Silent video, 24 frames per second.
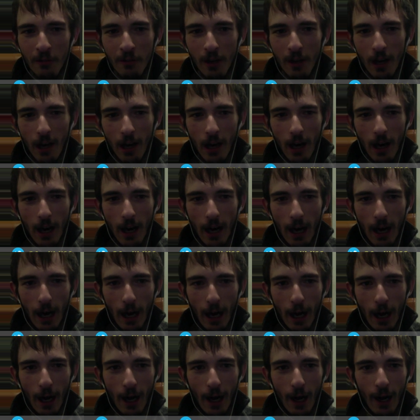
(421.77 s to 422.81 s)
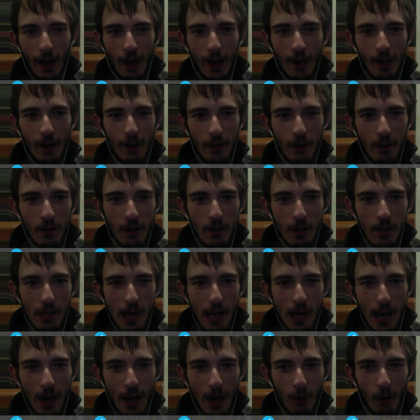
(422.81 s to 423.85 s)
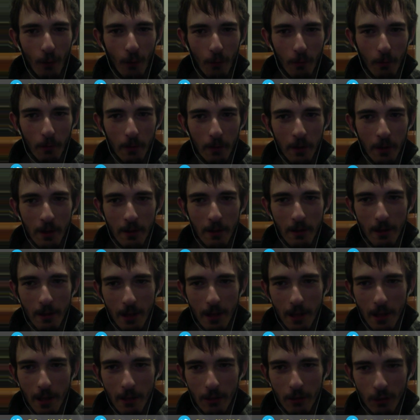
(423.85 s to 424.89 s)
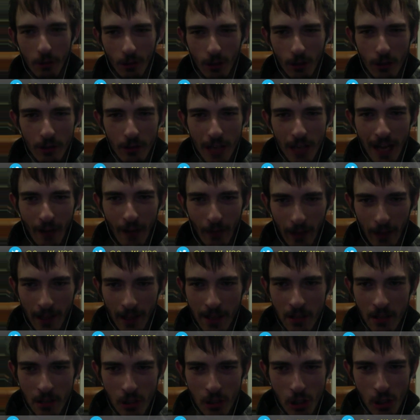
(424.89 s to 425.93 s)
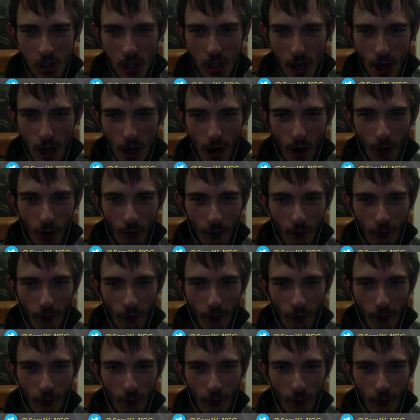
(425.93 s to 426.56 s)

uh, it turns out that he's a shill